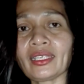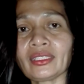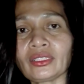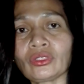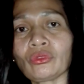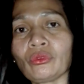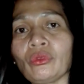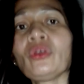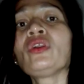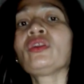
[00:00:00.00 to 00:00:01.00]
us to
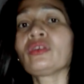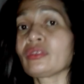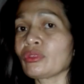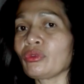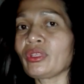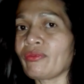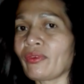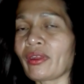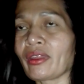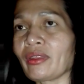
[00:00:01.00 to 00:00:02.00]
go to the
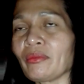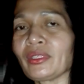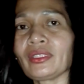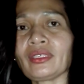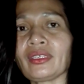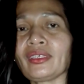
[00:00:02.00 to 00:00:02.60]
farm and